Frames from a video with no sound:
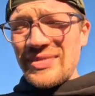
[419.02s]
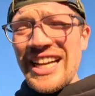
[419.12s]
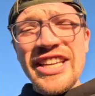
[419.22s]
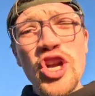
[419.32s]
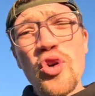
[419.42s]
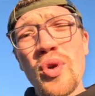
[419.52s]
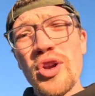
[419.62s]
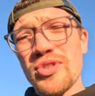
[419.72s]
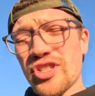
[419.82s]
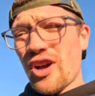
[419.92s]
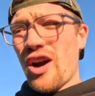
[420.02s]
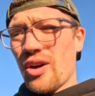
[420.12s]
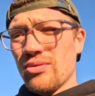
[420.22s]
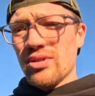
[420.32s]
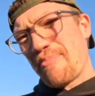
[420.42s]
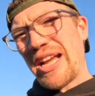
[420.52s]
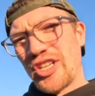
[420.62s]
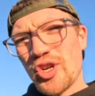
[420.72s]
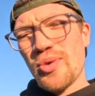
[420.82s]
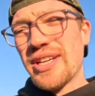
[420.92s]
in your own style, and make
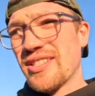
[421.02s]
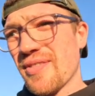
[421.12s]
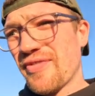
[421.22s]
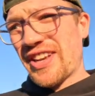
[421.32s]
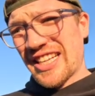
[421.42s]
sure it's something